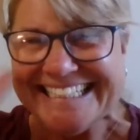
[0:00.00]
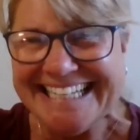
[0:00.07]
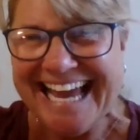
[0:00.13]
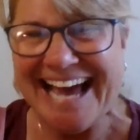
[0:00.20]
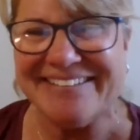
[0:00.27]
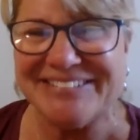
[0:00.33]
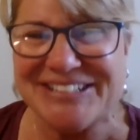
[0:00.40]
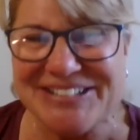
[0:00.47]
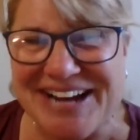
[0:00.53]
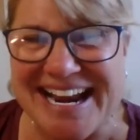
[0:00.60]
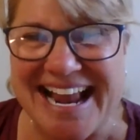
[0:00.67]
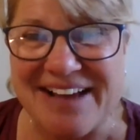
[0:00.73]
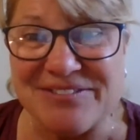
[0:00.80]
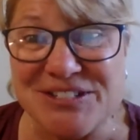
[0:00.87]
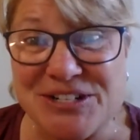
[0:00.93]
Have a great
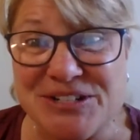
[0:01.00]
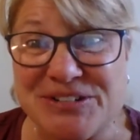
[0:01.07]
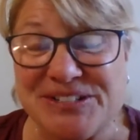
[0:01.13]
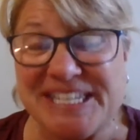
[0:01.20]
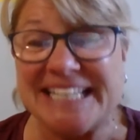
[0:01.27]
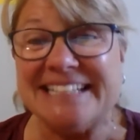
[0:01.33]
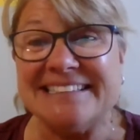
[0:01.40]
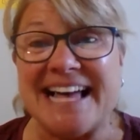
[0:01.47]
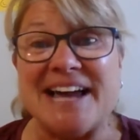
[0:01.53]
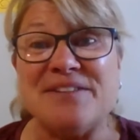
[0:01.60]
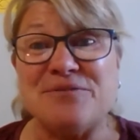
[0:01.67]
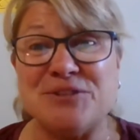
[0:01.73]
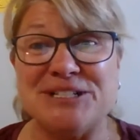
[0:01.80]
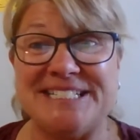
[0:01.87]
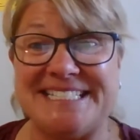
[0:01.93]
afternoon. Get a lot
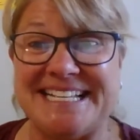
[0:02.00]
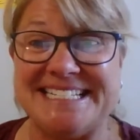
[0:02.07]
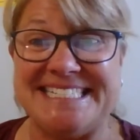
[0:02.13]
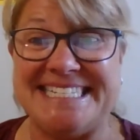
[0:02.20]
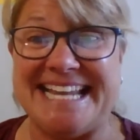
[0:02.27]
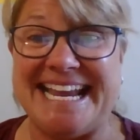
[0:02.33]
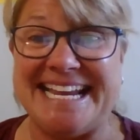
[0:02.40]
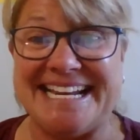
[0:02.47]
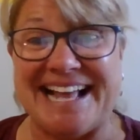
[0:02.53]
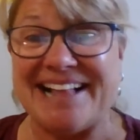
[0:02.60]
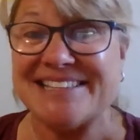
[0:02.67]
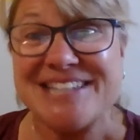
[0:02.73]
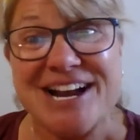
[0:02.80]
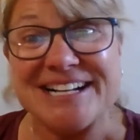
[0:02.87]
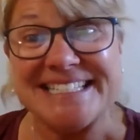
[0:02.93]
of work done today, and
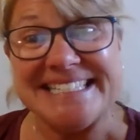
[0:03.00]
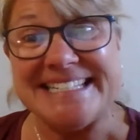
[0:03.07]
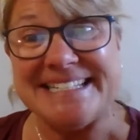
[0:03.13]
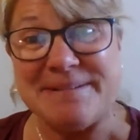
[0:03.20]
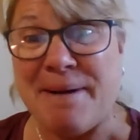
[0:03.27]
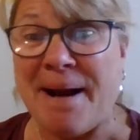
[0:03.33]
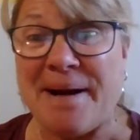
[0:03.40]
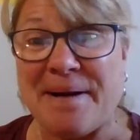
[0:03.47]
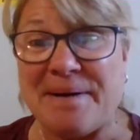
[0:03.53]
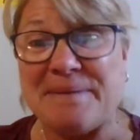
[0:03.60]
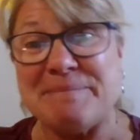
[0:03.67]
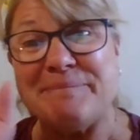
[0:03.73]
I'll talk to you tomorrow.